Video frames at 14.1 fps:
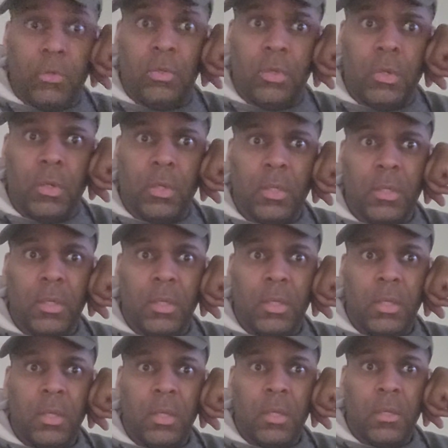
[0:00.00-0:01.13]
in New York.
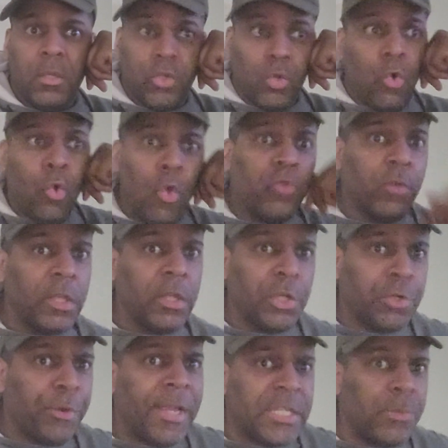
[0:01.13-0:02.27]
So who's really the
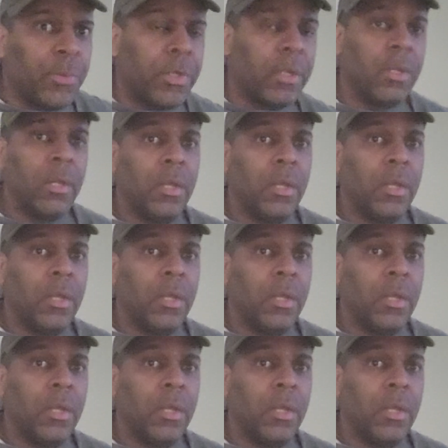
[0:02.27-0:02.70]
crazy one?